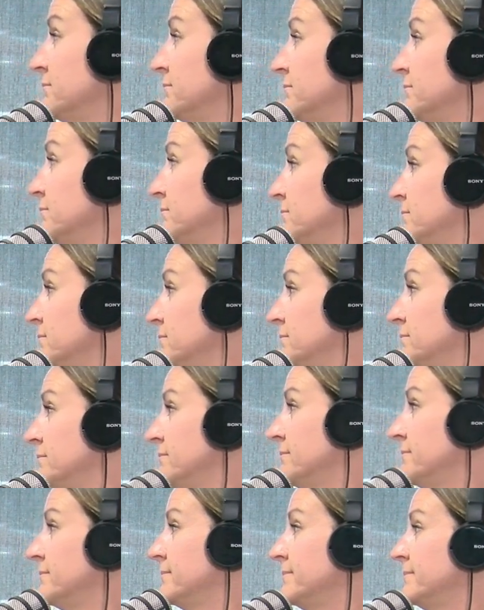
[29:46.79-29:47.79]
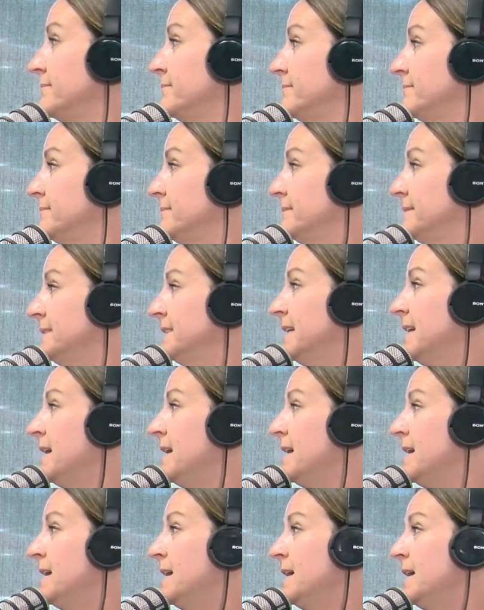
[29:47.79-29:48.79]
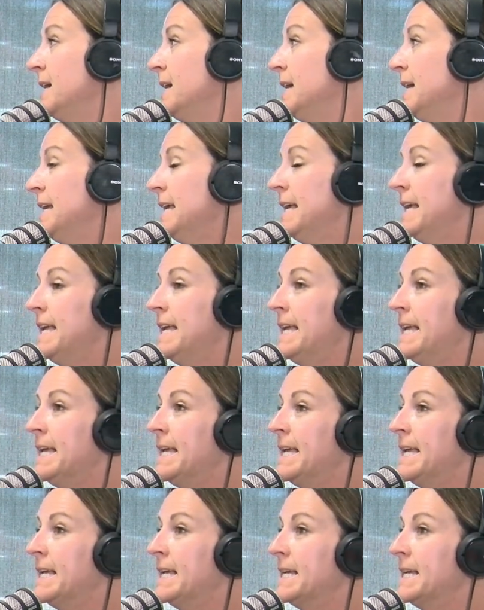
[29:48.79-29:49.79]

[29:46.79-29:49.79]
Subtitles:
No words are spoken by the person on screen.